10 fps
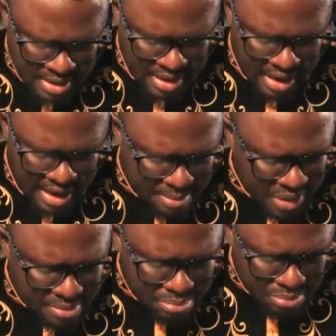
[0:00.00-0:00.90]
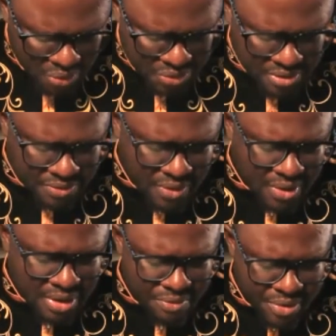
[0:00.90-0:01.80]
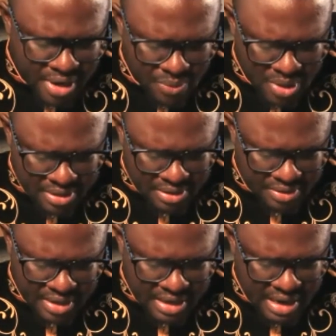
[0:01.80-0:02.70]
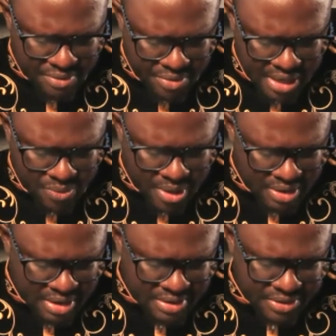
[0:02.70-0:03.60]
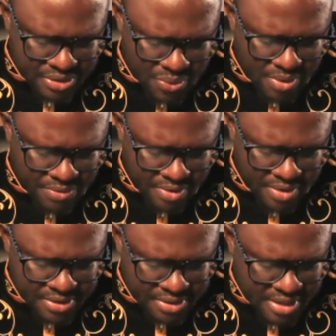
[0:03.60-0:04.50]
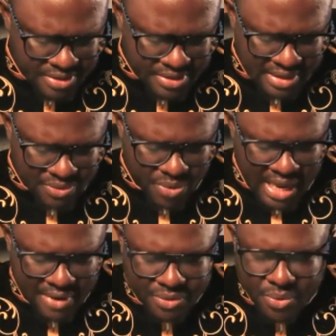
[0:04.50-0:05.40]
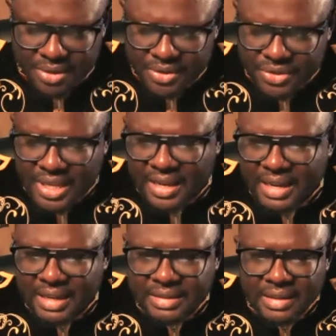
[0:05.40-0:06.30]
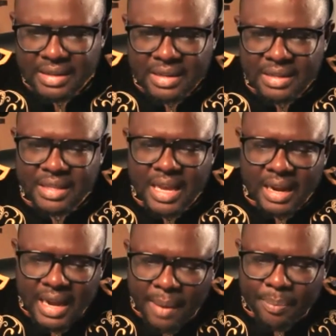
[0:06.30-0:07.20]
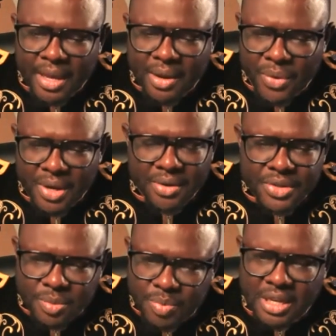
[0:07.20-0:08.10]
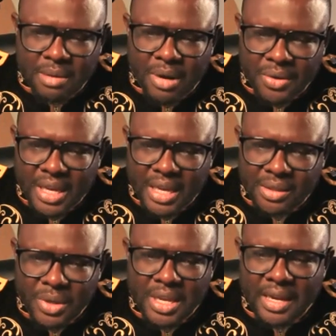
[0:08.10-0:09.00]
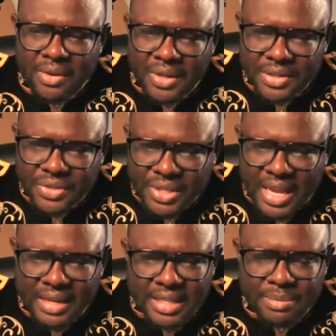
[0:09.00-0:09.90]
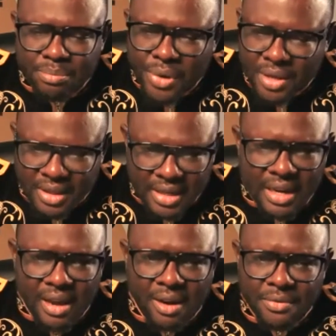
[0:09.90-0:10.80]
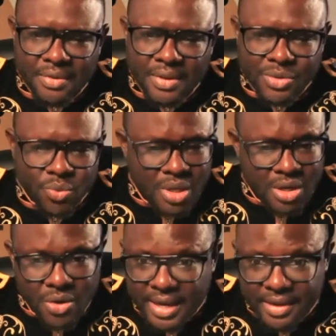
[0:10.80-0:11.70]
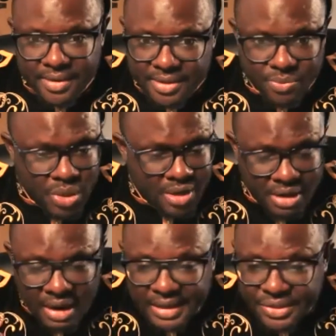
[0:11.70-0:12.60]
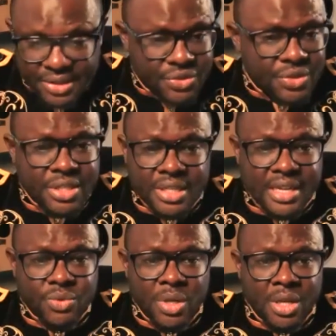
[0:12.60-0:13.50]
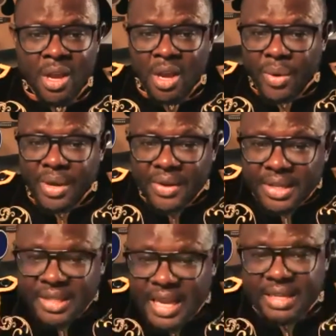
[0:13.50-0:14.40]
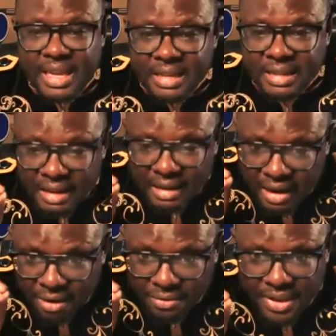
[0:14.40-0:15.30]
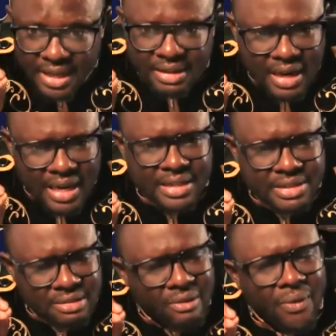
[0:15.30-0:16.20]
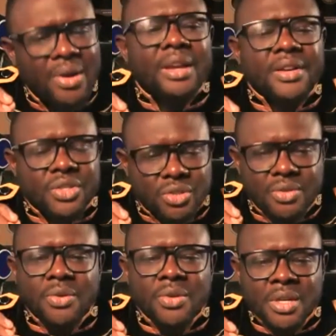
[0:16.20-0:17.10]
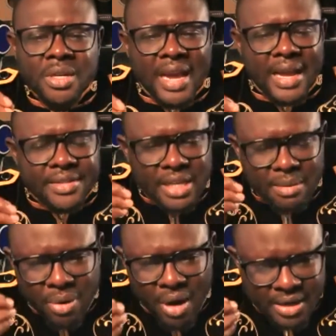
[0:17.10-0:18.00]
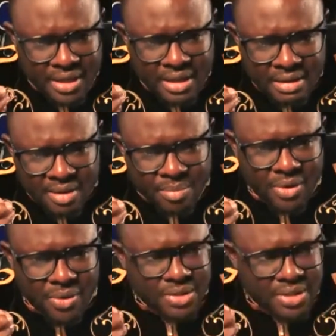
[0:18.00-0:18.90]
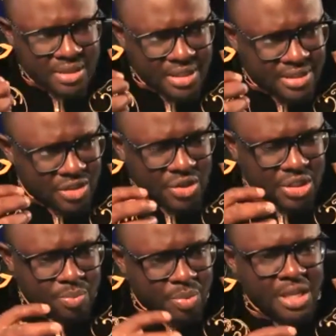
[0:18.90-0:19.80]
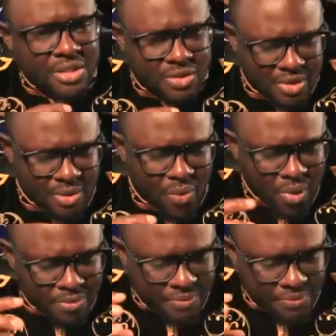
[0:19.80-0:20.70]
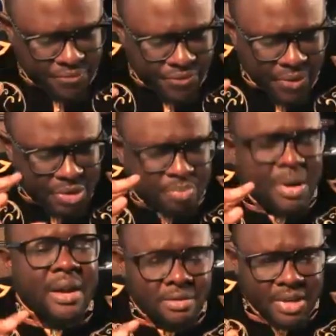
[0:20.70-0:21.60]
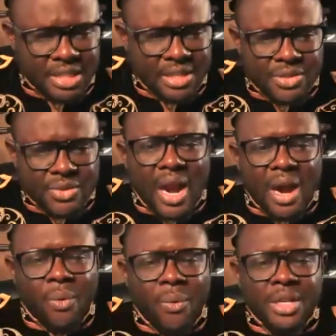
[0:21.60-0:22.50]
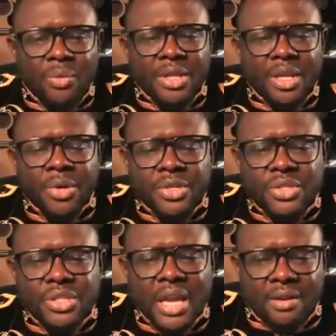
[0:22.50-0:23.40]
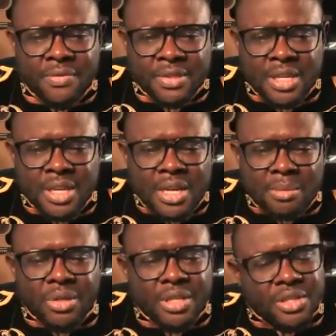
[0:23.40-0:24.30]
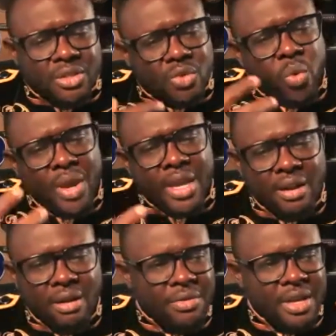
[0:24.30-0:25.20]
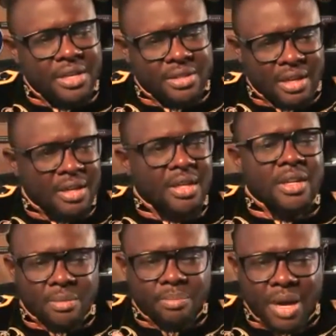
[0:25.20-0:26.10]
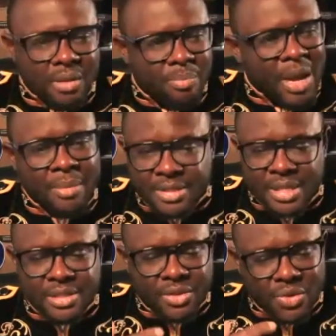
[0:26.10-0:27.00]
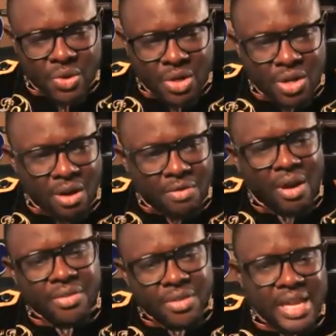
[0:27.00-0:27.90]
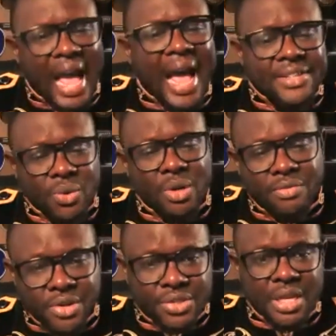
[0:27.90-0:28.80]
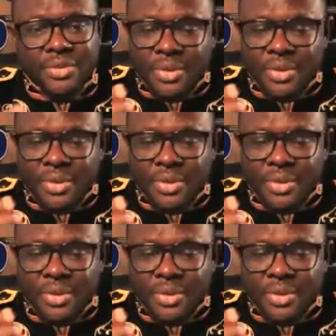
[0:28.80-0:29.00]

Um, but most of all, really, one of the things that I really want to underscore for us is that we have to understand that the agape, we're going to speak about that. We got to understand this brotherly love. As we look at this, we're going to continue this teaching next week. We're going to get in the love that God is calling us to as a body, because this just speaks to the whole first part of it as to how we deal with ourselves. But it's a twin love. It's a, but the Bible says that you should love others as you love yourself.